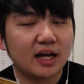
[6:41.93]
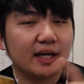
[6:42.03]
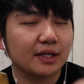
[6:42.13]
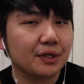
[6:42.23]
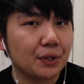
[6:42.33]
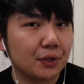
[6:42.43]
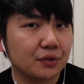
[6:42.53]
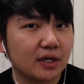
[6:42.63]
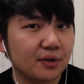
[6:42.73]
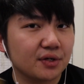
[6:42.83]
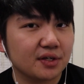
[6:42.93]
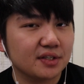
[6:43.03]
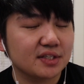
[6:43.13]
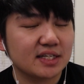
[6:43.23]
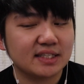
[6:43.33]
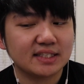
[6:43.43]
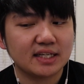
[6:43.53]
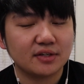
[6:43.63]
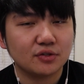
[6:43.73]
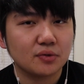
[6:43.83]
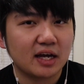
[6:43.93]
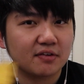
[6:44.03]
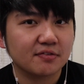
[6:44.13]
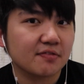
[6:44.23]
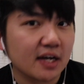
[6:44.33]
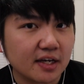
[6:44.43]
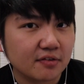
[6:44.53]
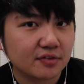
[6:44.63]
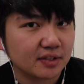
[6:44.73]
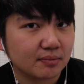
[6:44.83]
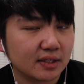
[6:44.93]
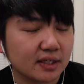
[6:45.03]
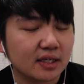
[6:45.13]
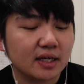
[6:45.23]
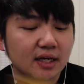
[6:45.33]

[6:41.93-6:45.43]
I can call you out on it and say, you have a five or something,